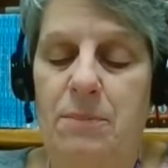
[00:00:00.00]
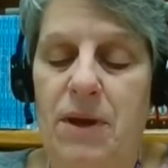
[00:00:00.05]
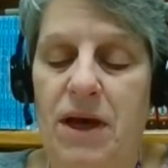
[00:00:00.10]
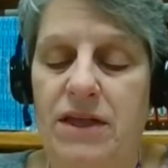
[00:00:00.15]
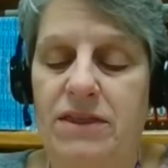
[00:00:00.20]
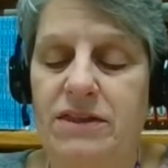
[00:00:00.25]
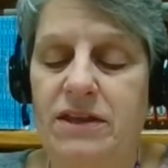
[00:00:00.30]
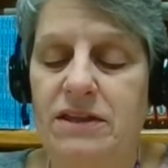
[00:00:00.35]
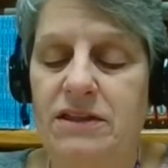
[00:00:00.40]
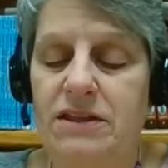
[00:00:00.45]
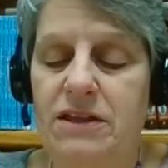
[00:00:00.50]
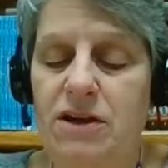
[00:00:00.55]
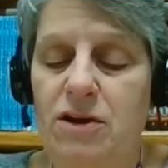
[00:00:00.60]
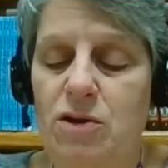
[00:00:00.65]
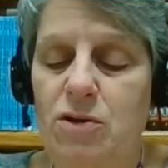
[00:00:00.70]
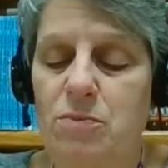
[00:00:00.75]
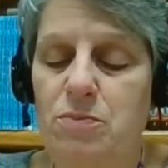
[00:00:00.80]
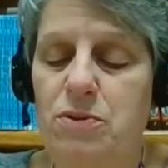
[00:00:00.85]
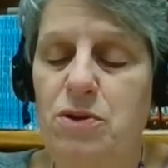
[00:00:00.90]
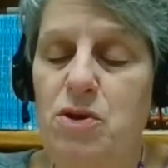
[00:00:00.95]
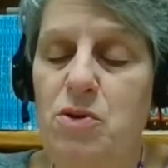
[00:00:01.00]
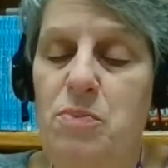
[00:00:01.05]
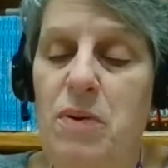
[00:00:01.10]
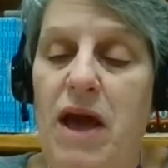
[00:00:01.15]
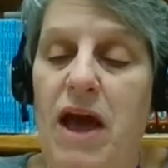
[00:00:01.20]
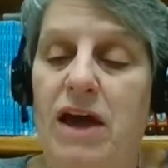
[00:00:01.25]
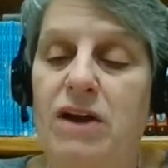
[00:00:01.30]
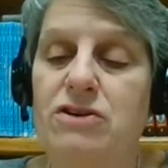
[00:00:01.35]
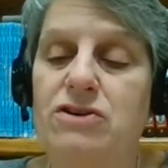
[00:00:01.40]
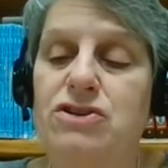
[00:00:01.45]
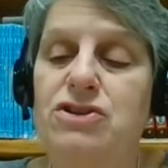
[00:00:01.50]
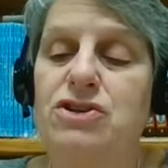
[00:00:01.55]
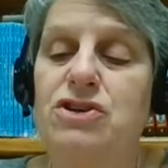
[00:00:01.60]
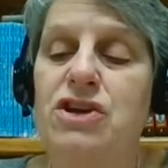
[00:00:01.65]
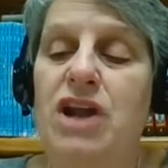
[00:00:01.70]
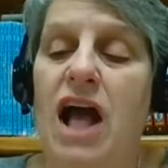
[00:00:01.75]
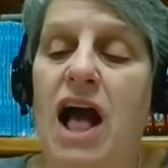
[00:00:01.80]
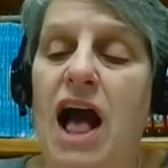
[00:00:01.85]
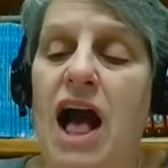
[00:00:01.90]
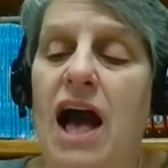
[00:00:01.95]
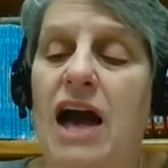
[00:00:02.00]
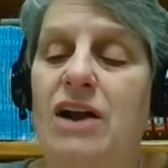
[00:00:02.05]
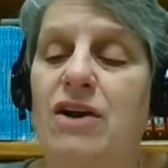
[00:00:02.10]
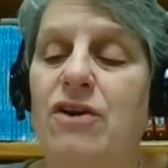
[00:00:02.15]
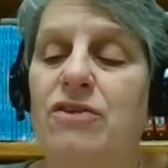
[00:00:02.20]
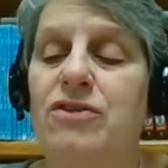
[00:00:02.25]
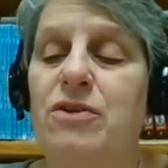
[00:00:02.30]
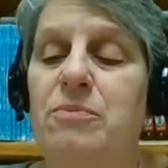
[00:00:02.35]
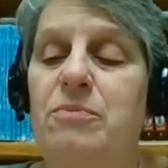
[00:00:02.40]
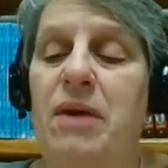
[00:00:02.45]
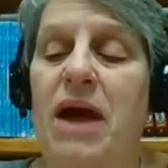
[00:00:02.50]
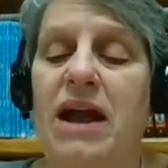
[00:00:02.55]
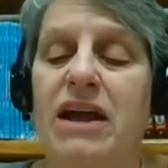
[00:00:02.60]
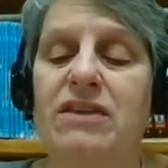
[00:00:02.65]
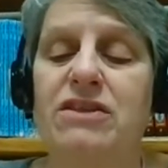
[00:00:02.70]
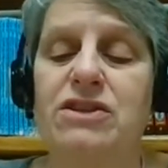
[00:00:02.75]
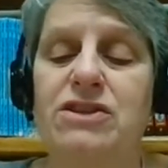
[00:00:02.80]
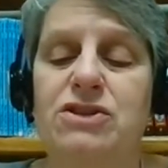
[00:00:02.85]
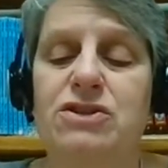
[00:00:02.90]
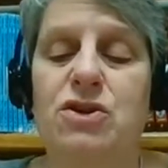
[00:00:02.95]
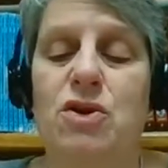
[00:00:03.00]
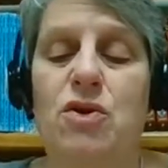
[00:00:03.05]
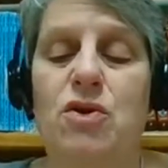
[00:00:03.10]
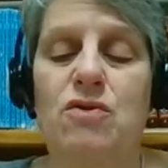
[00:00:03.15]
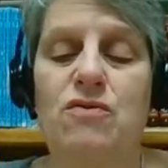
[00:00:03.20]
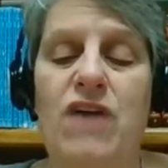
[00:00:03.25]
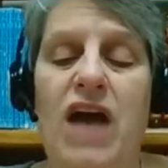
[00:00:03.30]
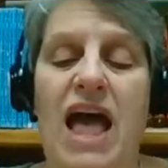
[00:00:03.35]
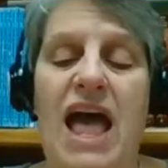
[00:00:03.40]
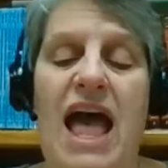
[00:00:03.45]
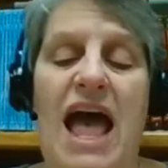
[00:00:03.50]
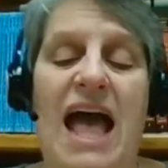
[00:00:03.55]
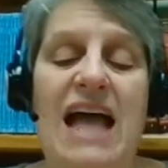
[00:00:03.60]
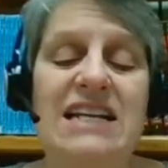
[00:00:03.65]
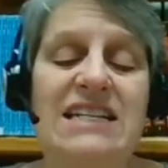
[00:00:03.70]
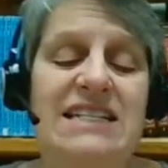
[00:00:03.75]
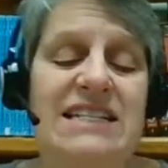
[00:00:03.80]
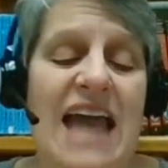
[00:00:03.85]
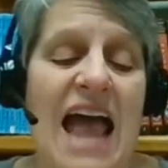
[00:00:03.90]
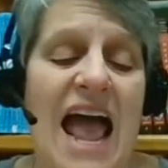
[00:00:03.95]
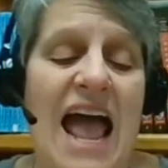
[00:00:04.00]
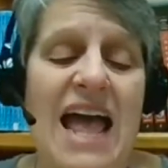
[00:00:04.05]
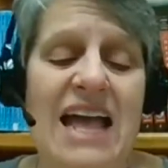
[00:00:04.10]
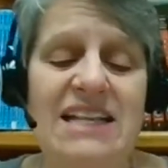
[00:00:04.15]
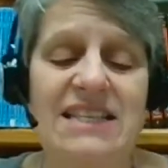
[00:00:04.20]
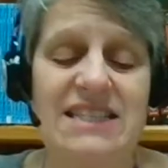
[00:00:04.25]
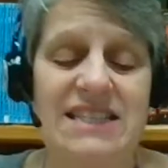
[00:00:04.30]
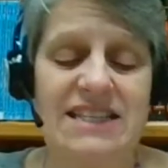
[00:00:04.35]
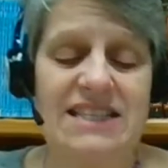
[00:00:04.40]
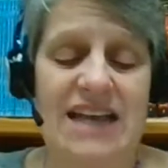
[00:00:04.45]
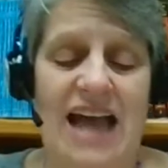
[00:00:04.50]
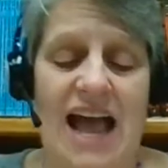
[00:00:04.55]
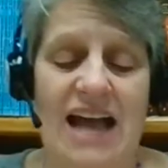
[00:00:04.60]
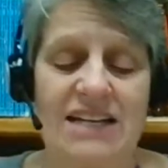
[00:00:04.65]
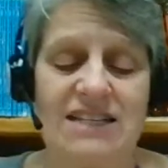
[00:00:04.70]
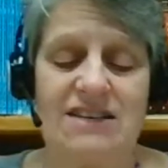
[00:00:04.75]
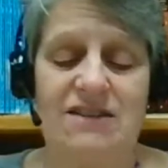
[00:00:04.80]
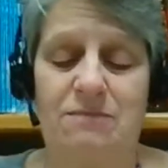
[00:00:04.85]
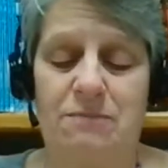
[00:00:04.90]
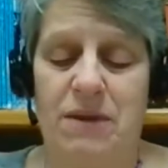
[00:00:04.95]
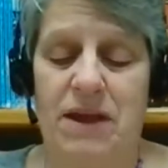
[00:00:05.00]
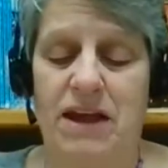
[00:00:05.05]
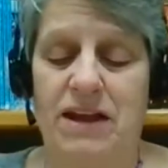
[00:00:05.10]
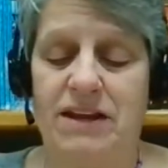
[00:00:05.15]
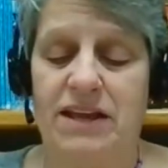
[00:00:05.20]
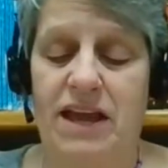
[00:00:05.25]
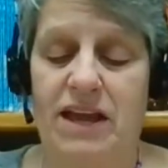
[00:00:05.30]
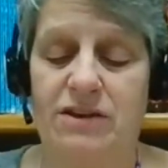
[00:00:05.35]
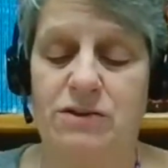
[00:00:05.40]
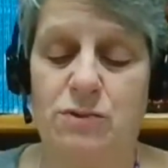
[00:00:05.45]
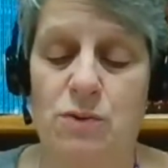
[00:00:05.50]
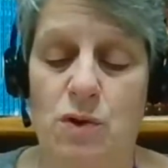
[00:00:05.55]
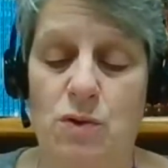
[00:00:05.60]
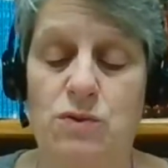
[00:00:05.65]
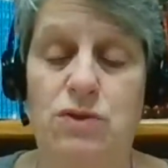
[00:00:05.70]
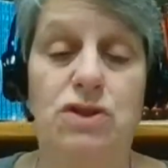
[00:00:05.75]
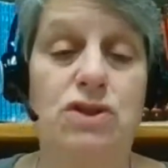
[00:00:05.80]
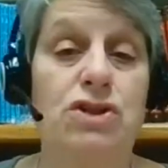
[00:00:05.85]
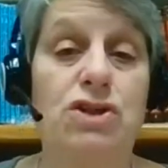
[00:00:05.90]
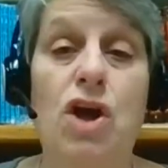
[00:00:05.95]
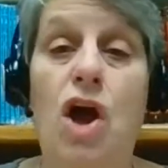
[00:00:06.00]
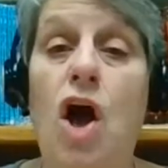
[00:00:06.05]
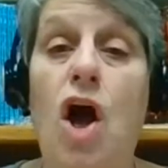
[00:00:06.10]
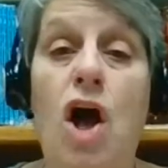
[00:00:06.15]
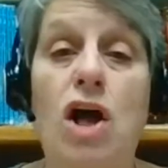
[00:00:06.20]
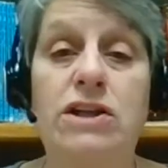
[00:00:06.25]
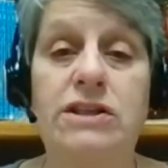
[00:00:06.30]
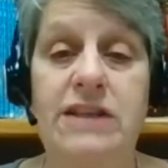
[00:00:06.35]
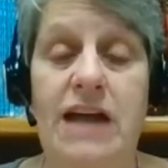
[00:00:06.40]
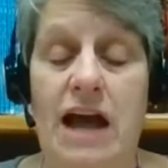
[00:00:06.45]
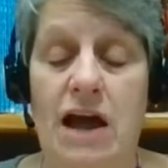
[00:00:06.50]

But the little blue patter stood hot on the back of the stove, and 10 stacks of pancakes rose in tall